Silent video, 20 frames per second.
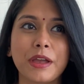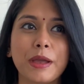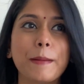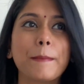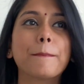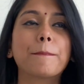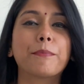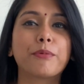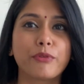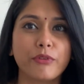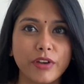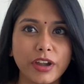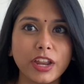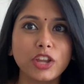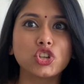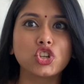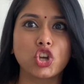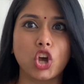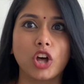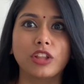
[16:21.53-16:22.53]
I'm pretty
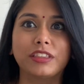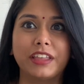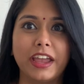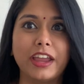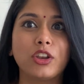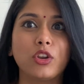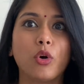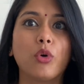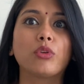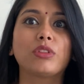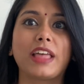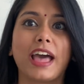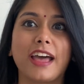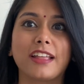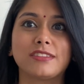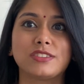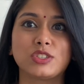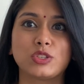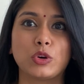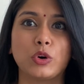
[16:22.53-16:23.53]
sure they know
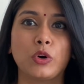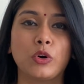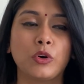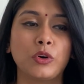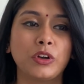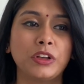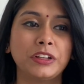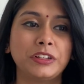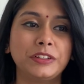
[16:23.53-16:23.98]
that. So